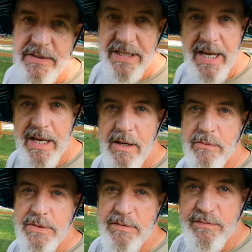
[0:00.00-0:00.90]
is
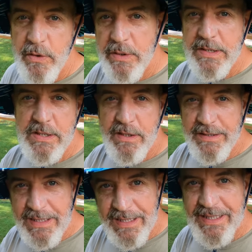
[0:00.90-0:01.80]
now to focus
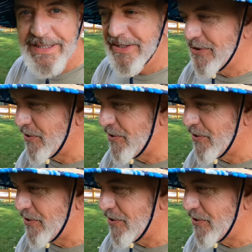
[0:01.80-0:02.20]
on cutting this